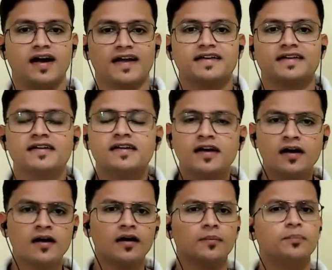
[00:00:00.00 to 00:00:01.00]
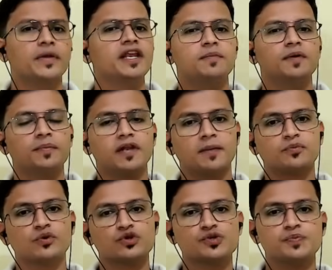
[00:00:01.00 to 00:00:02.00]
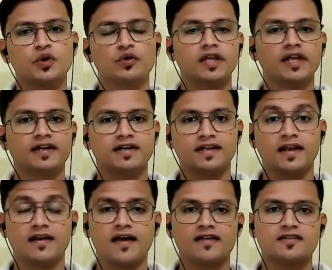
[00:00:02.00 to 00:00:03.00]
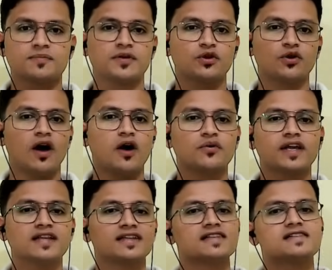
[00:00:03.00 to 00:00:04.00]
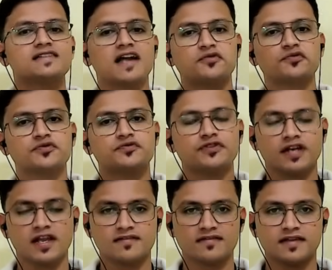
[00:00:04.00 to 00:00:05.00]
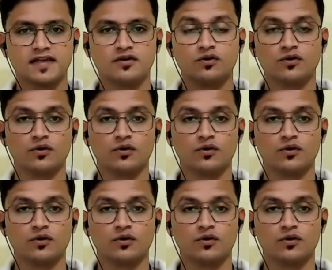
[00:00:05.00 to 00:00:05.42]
Hi. Many people approach me on LinkedIn and ask me, you know, how can they start with freelancing?